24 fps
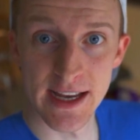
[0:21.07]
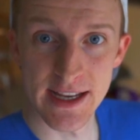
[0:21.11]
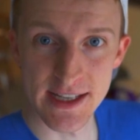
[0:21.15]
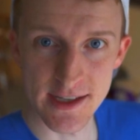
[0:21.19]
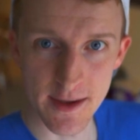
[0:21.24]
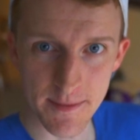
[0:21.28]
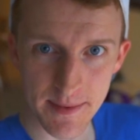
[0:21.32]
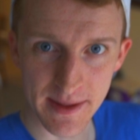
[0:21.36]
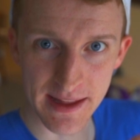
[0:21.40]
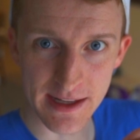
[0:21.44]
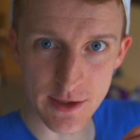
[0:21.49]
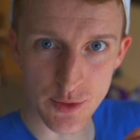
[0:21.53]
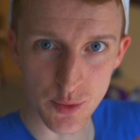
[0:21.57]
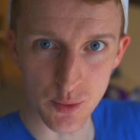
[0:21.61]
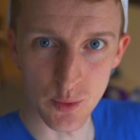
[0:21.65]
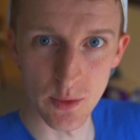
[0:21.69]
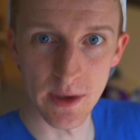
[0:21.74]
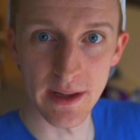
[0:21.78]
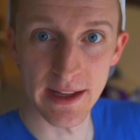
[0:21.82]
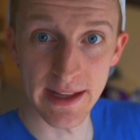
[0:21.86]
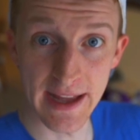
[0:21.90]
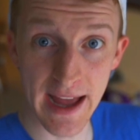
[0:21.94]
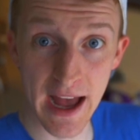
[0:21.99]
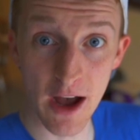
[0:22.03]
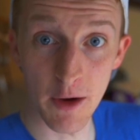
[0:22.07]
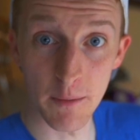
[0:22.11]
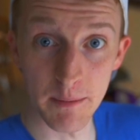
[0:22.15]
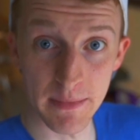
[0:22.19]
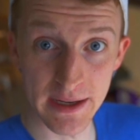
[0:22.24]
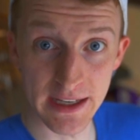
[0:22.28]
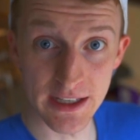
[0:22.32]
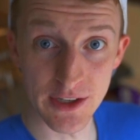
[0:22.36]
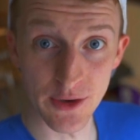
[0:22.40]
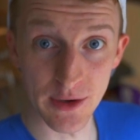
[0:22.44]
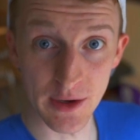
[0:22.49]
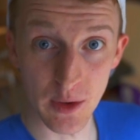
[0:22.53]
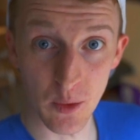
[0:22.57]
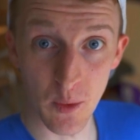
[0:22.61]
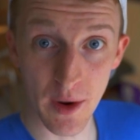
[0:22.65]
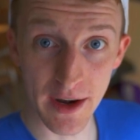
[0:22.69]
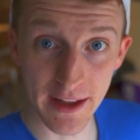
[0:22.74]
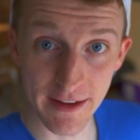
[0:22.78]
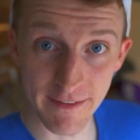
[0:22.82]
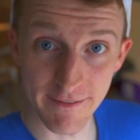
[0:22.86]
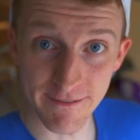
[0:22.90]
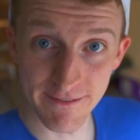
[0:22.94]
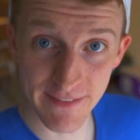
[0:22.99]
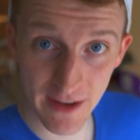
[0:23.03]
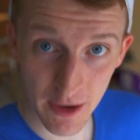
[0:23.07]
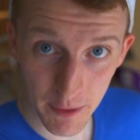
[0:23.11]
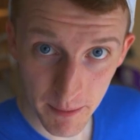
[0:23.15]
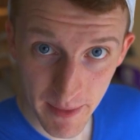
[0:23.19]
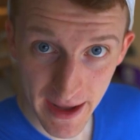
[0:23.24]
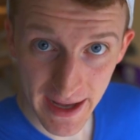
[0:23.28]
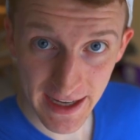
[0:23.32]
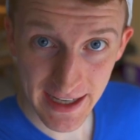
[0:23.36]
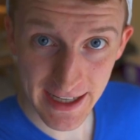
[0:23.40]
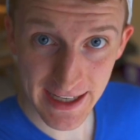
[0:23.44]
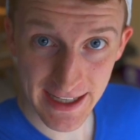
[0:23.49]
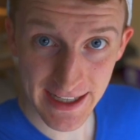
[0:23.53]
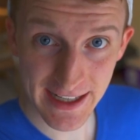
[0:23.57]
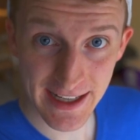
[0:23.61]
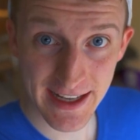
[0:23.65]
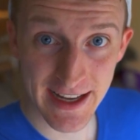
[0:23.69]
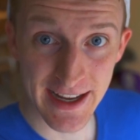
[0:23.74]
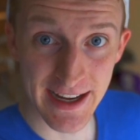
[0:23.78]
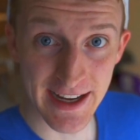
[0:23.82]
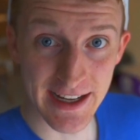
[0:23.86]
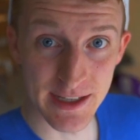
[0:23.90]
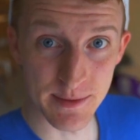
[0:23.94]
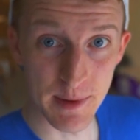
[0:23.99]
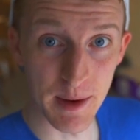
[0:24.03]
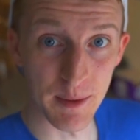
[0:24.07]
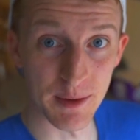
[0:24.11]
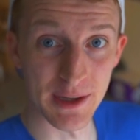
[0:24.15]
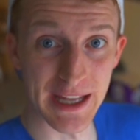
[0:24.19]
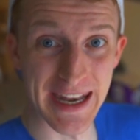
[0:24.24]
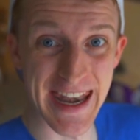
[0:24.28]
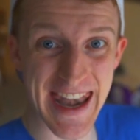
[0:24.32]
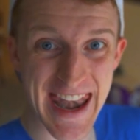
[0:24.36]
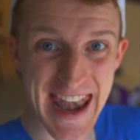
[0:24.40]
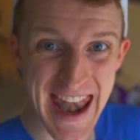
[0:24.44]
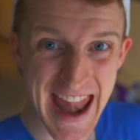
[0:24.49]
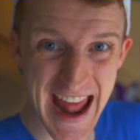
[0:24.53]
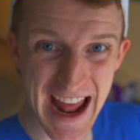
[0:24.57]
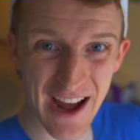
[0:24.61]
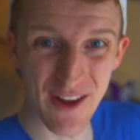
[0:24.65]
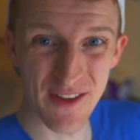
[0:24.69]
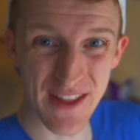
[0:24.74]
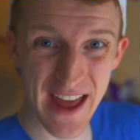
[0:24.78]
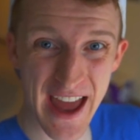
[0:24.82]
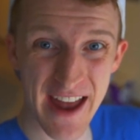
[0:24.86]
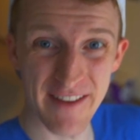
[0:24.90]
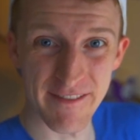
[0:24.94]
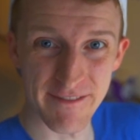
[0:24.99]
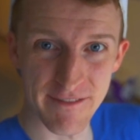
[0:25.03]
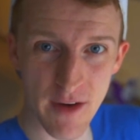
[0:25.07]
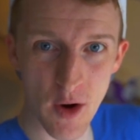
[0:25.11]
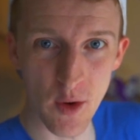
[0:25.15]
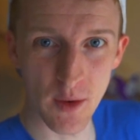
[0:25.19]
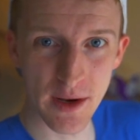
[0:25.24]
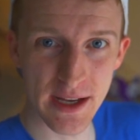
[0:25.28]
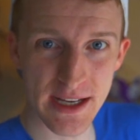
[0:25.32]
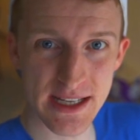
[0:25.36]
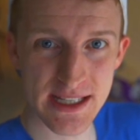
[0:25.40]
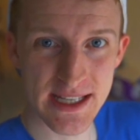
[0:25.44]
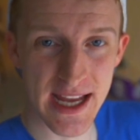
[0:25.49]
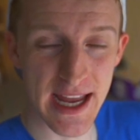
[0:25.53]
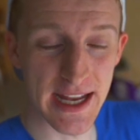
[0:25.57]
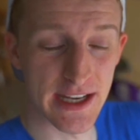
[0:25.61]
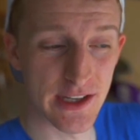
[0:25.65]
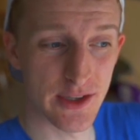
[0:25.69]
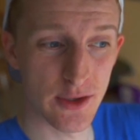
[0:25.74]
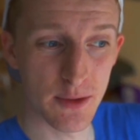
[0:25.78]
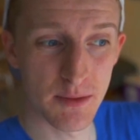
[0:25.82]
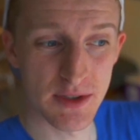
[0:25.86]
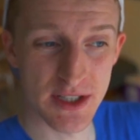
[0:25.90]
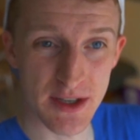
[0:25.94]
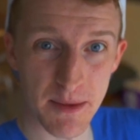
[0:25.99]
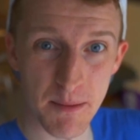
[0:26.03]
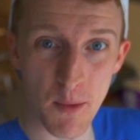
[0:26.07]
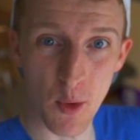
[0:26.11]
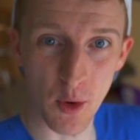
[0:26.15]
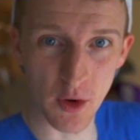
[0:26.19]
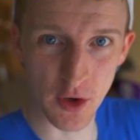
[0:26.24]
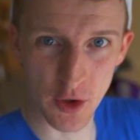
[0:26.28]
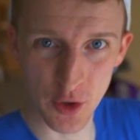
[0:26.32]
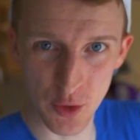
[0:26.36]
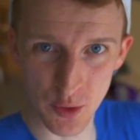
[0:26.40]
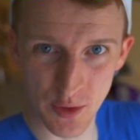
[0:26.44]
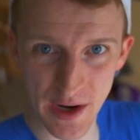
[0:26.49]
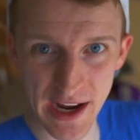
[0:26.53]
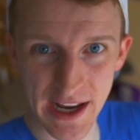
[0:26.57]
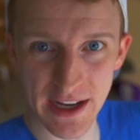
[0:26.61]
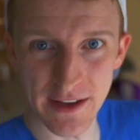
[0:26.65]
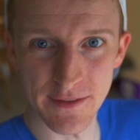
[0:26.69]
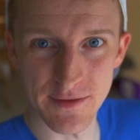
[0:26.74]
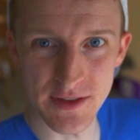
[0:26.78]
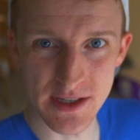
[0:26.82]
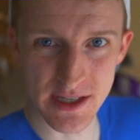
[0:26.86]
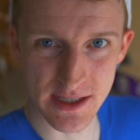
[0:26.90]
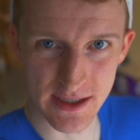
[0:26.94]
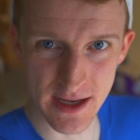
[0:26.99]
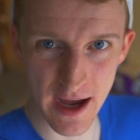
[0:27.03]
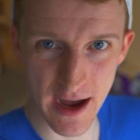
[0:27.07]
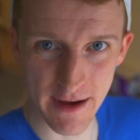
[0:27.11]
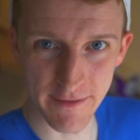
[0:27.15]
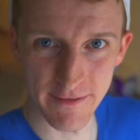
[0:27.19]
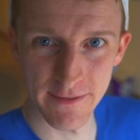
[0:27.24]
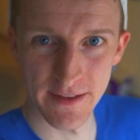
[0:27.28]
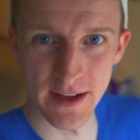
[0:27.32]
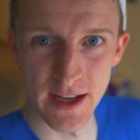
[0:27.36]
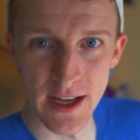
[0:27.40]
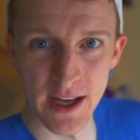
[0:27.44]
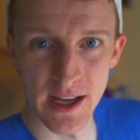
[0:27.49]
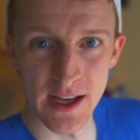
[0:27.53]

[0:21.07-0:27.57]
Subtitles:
something that's really helped me during wedding filmmaking to be able to nail that focus and do some more creative stuff.